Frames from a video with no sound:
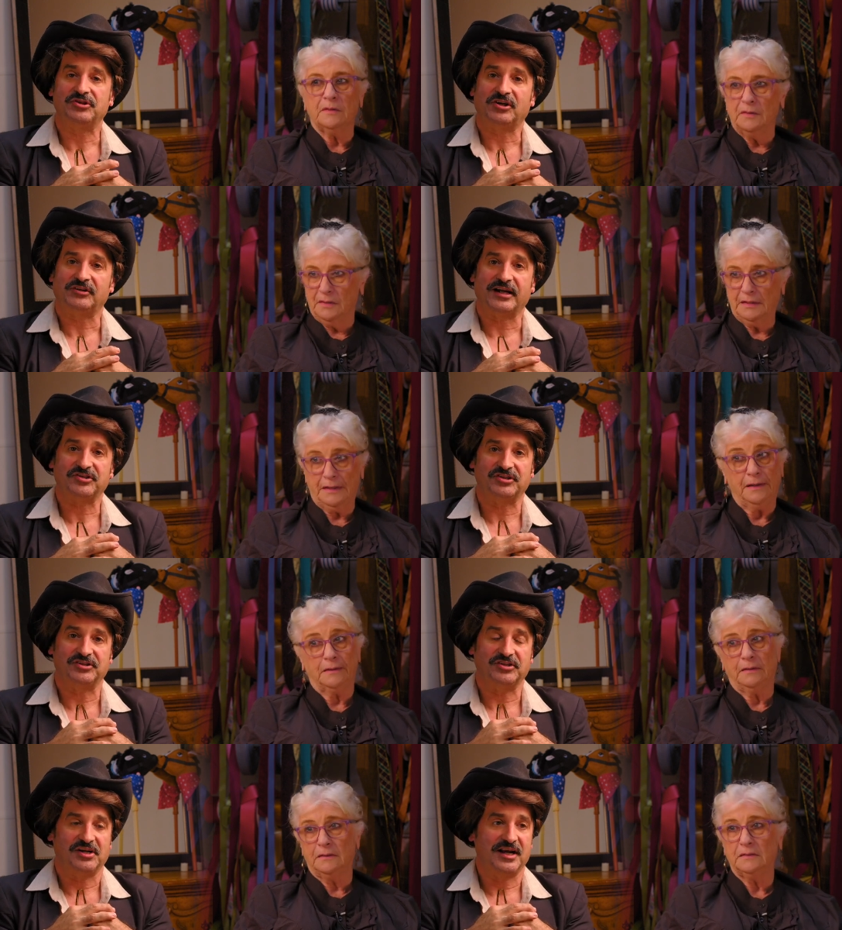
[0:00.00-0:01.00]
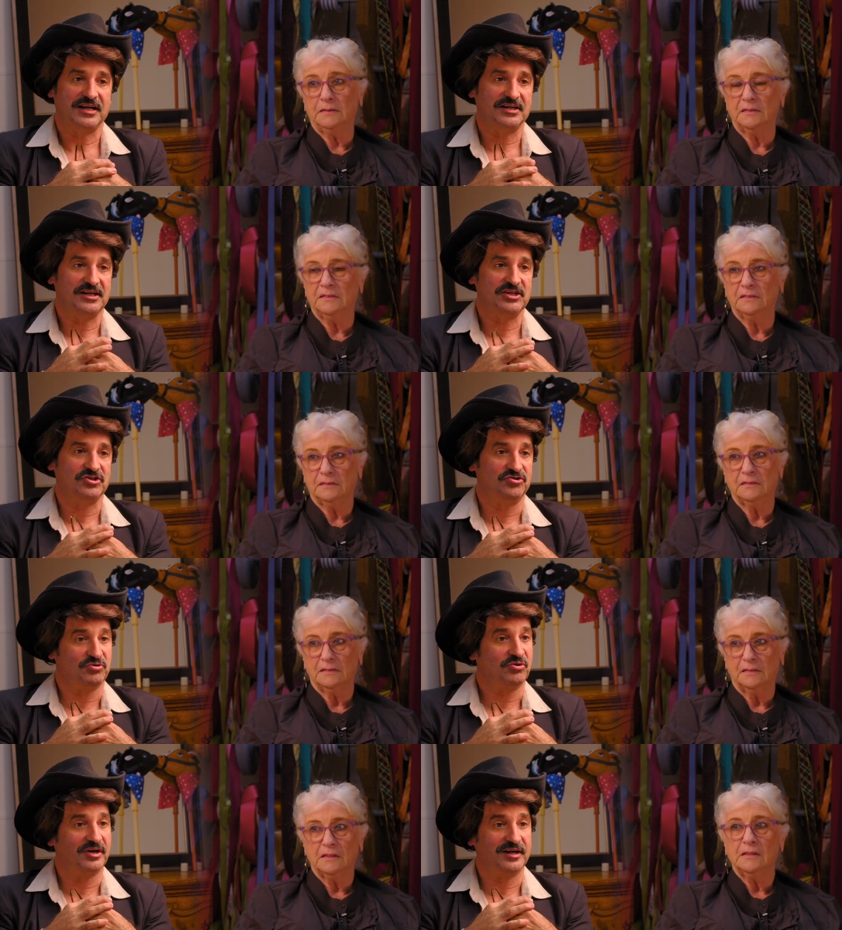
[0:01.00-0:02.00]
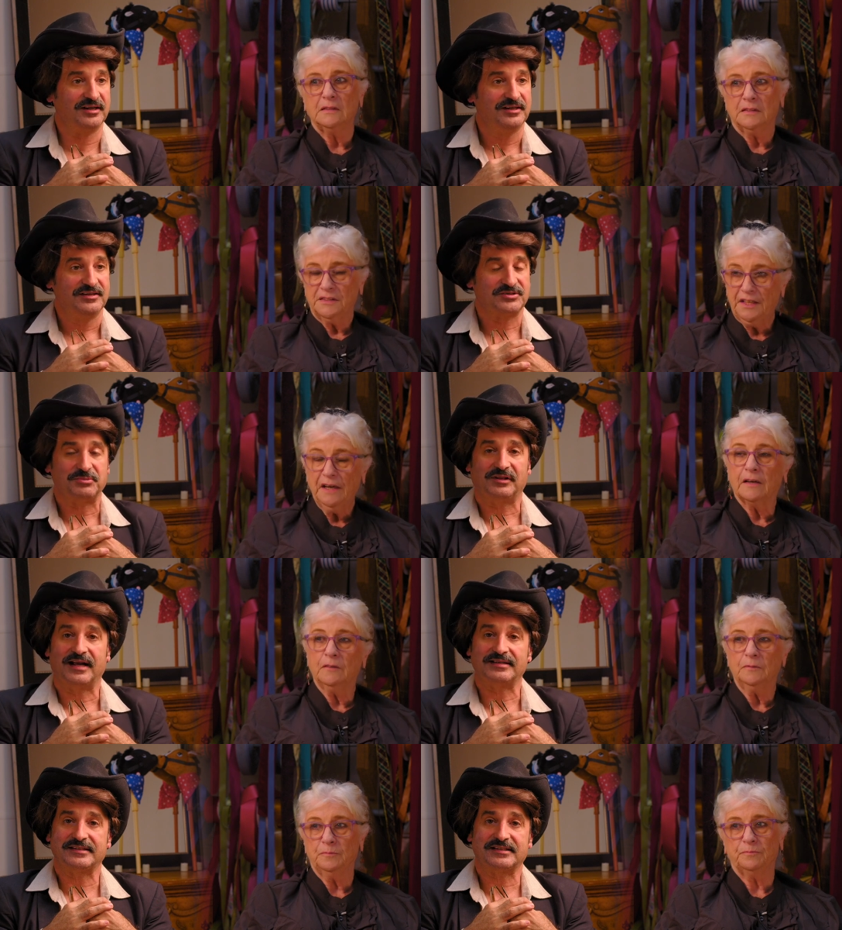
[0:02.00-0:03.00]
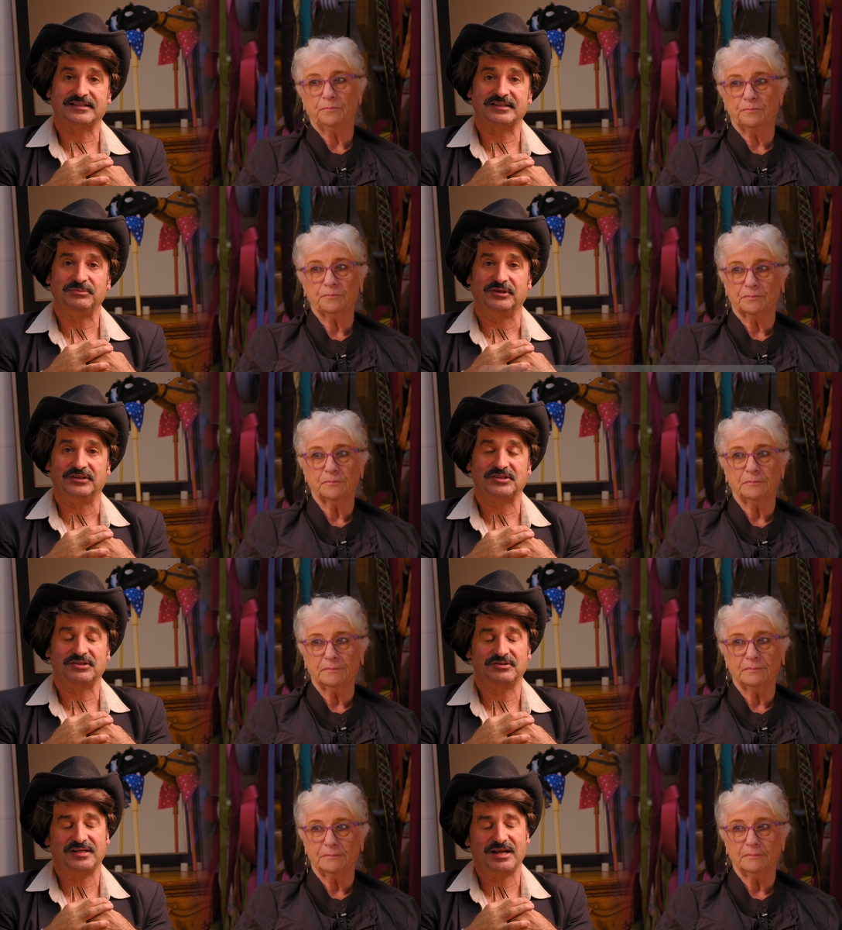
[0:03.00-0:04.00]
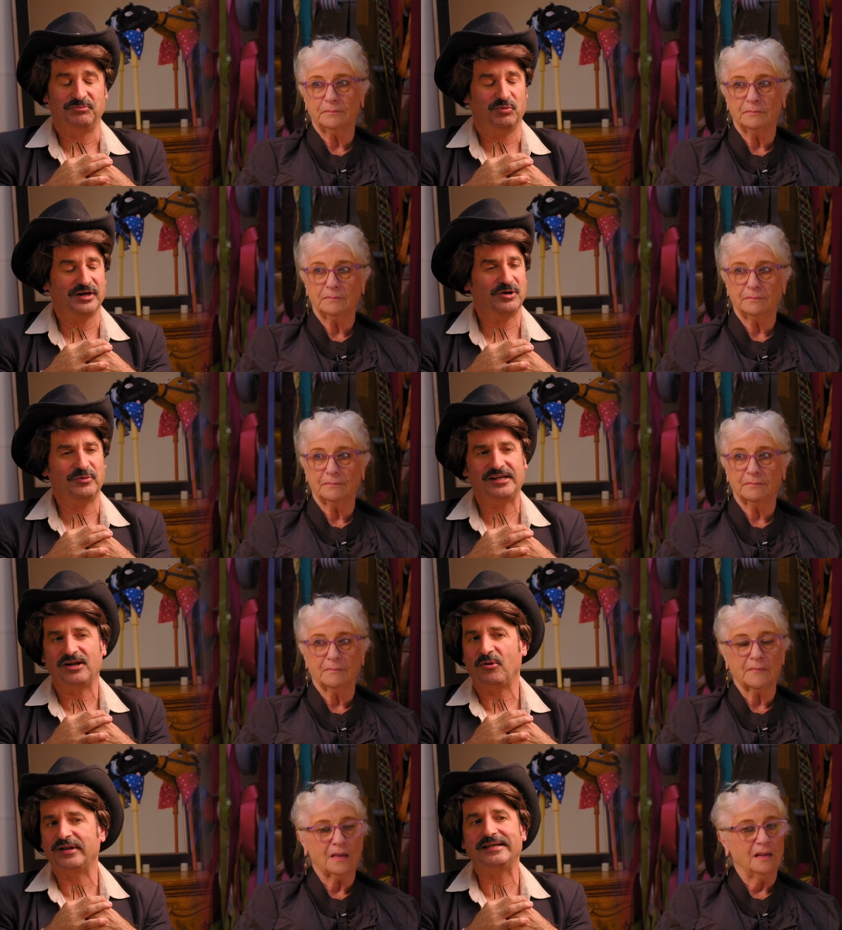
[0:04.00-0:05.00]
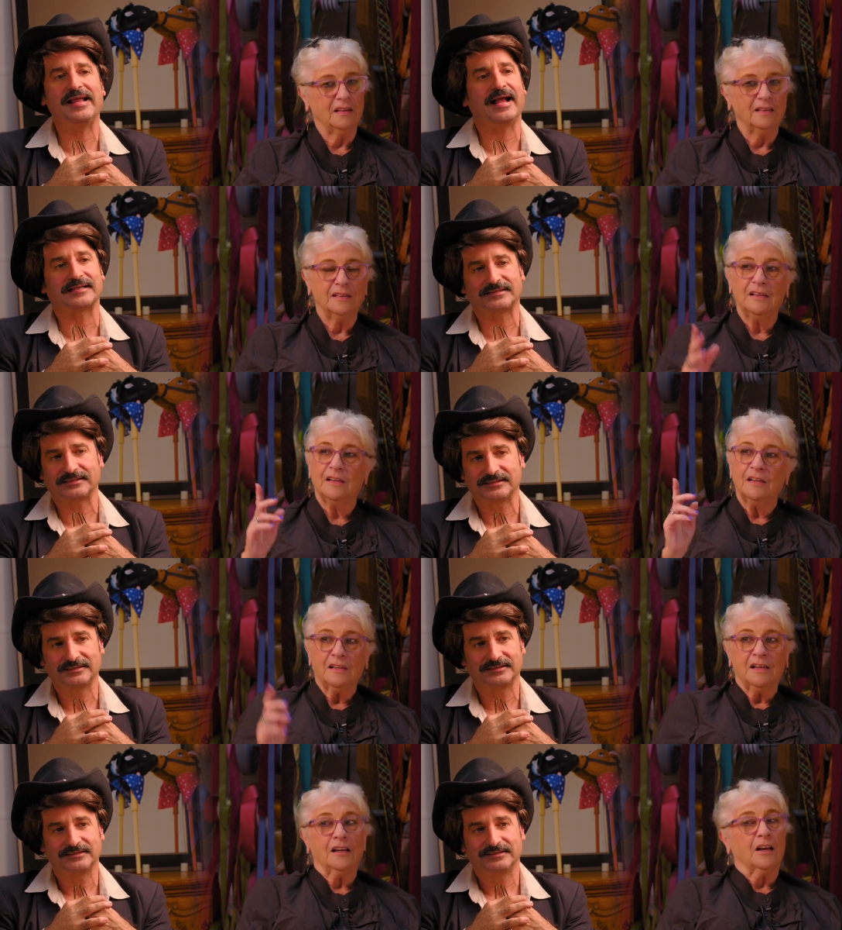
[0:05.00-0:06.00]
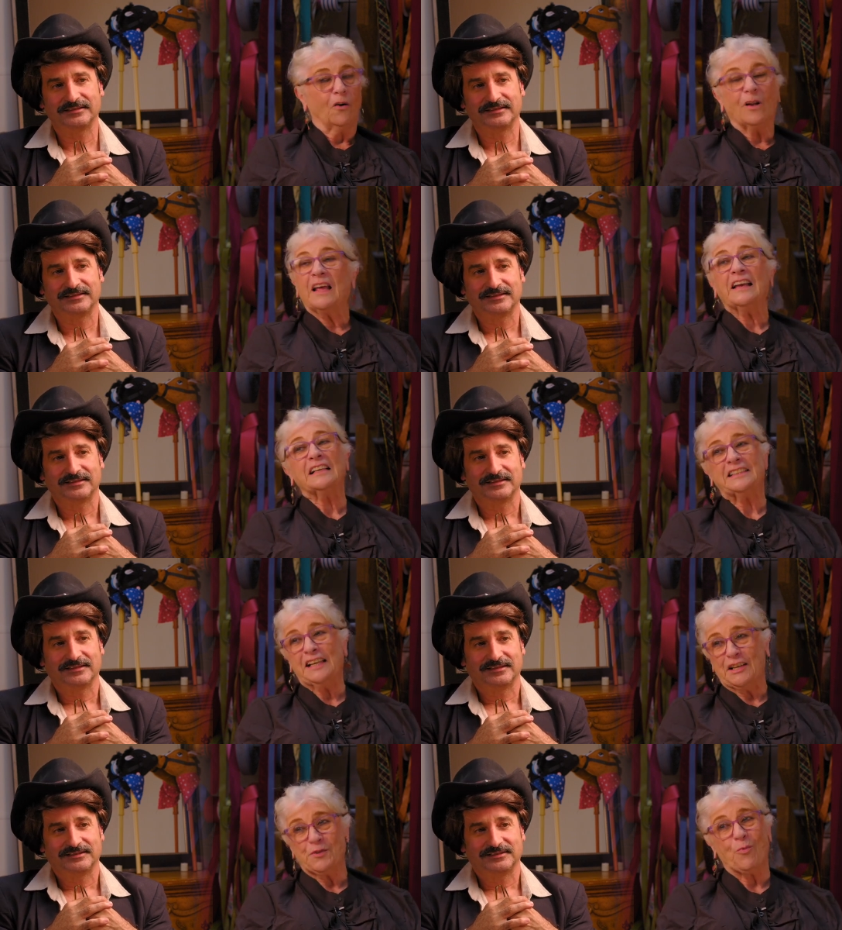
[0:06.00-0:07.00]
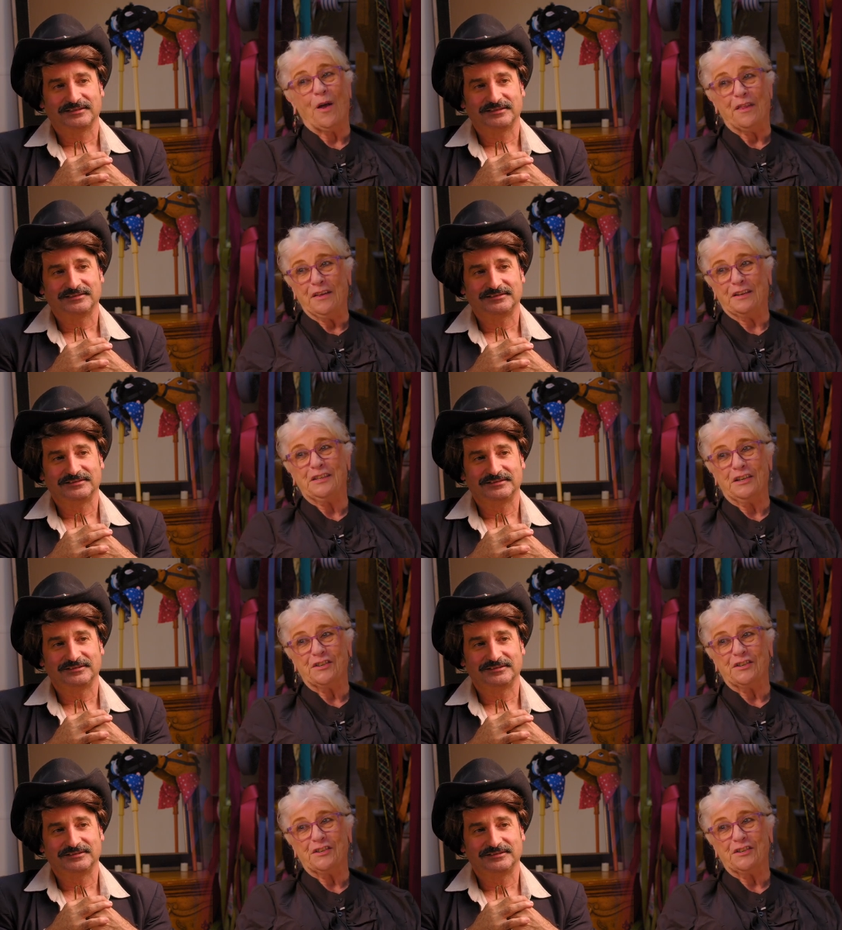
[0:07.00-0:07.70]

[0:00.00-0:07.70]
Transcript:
Speaker 1: collection and enjoy yeah. some classic cinemas. So, Deb, where are we going next?
Speaker 2: All I can say is one thing to you,